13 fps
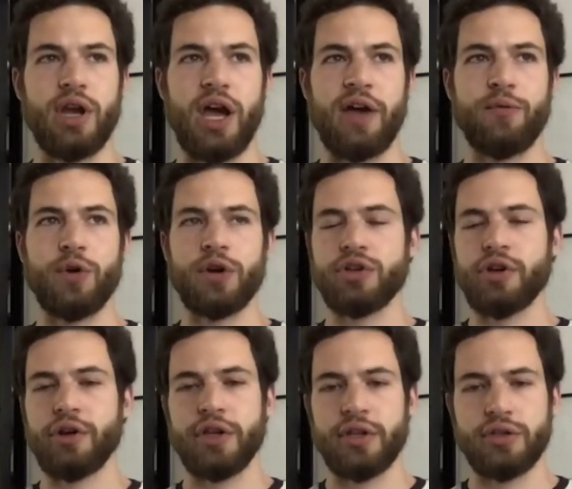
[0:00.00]
I've worked
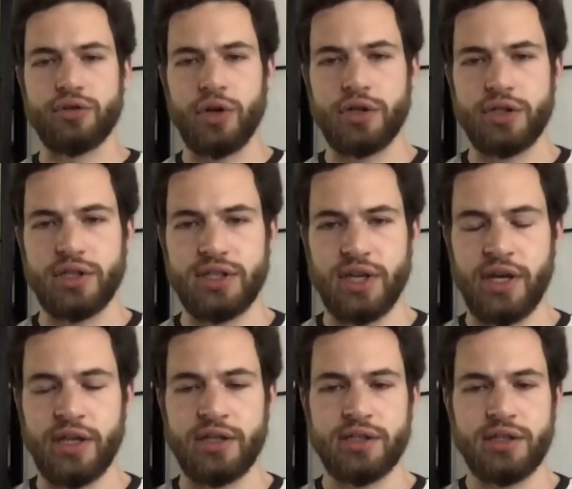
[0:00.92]
on construction
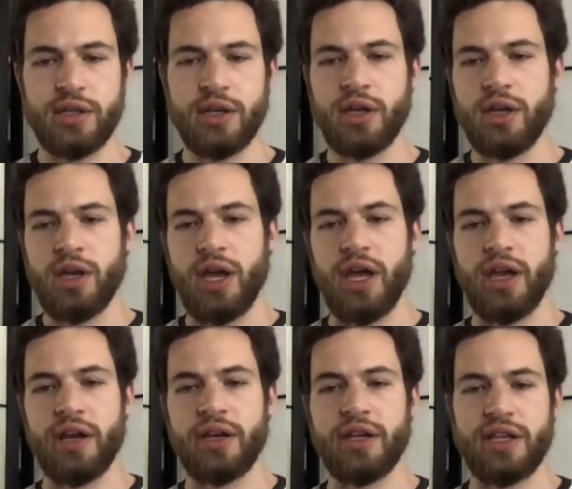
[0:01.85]
sites,
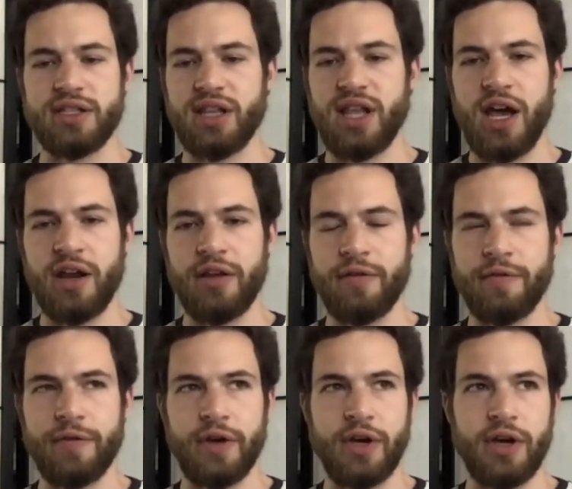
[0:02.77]
and it's a lot
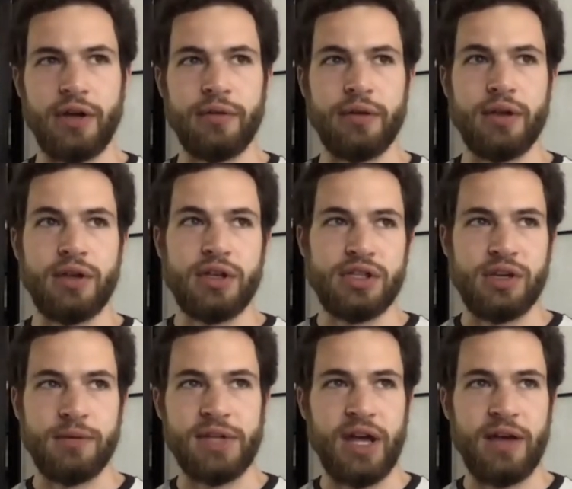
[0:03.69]
of
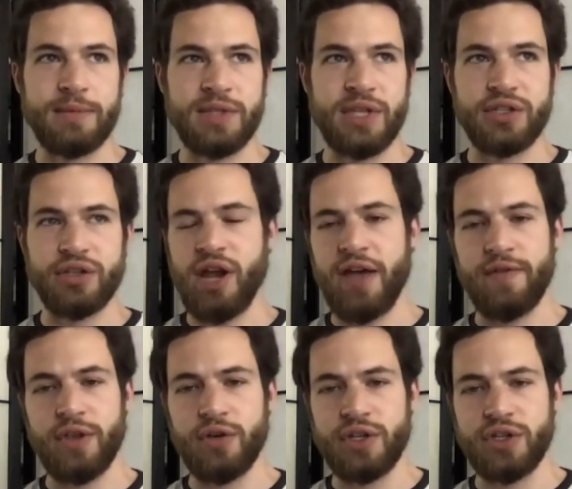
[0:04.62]
sometimes things are
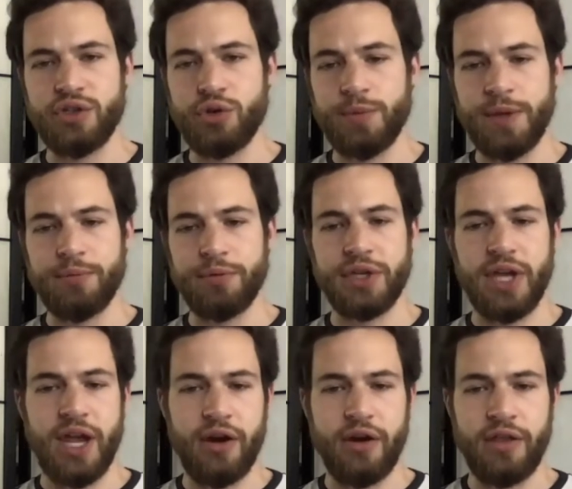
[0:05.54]
heavy. You need two people to
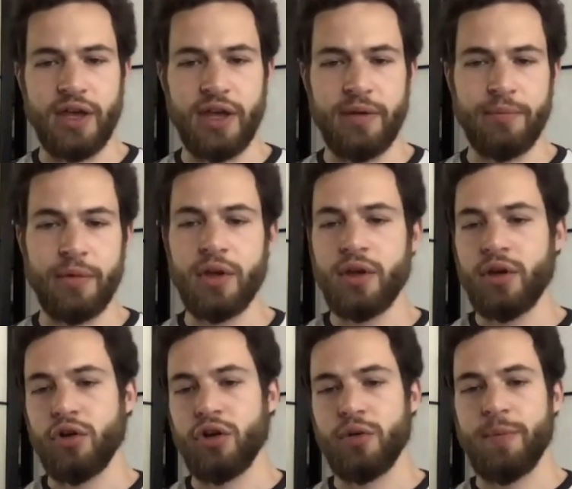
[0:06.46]
carry them,
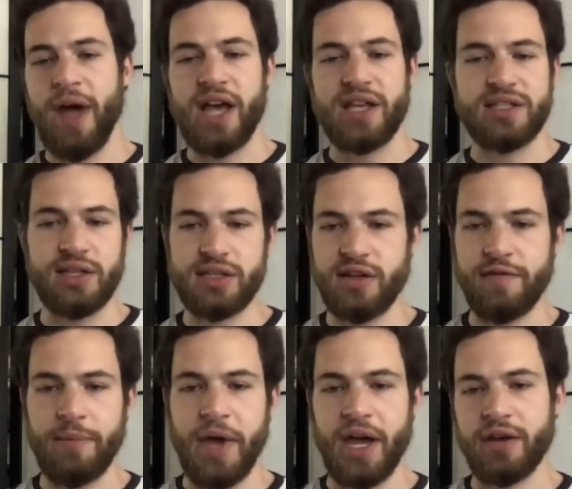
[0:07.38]
or you're passing
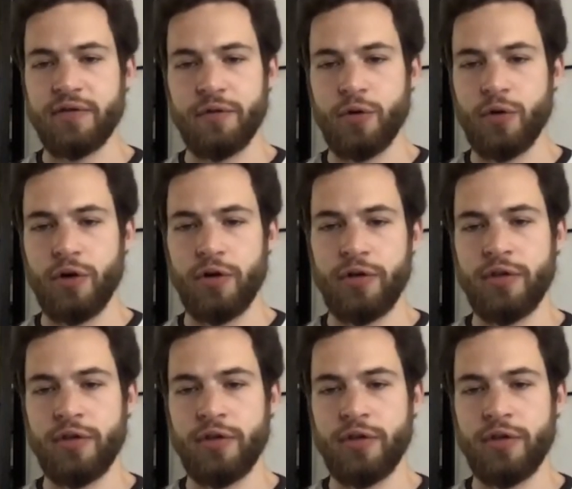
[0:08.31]
stuff back and forth.